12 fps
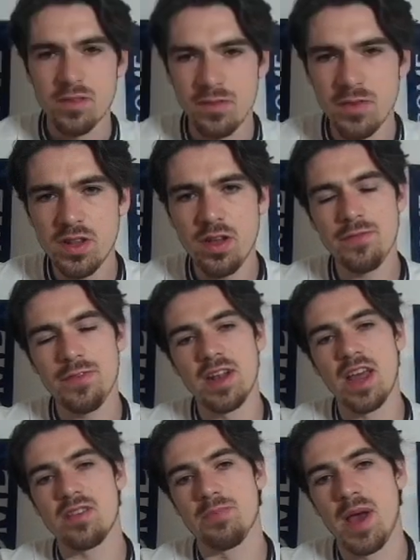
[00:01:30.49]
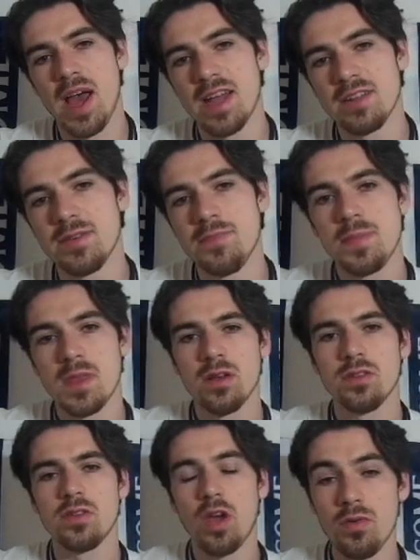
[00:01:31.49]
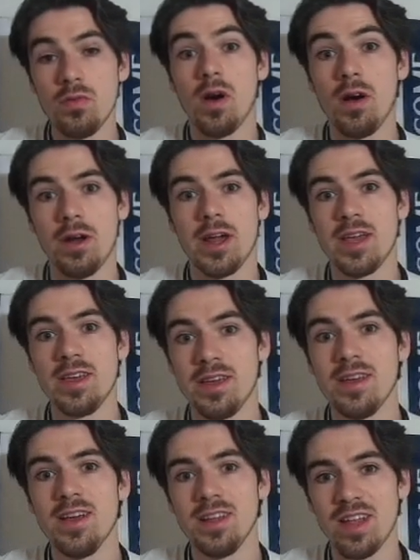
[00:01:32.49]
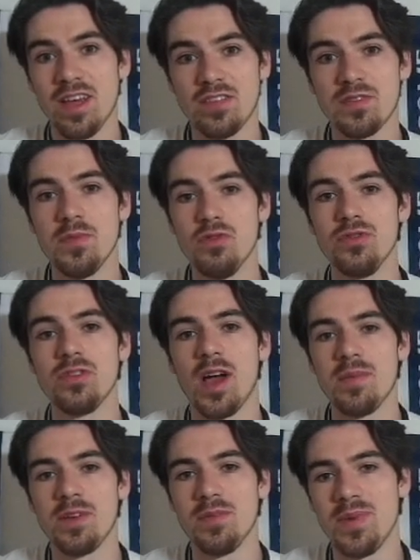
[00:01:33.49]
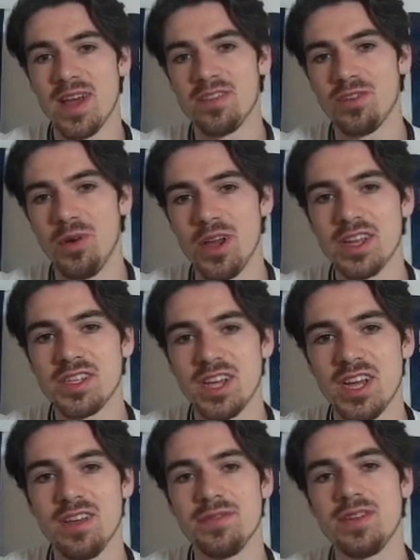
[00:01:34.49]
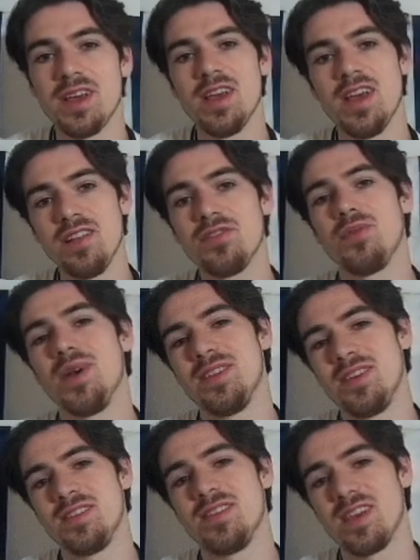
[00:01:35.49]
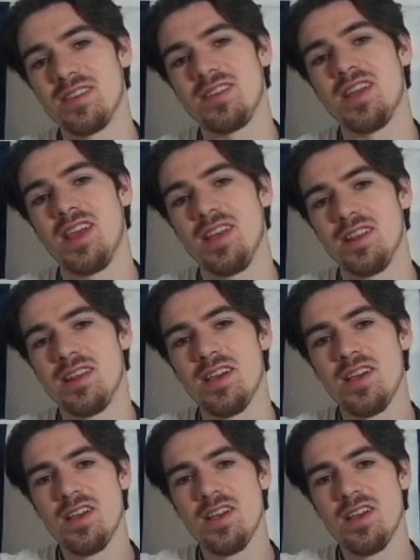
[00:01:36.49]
So if you don't think that's bad, don't worry. That's small time compared to what he achieved in 2016.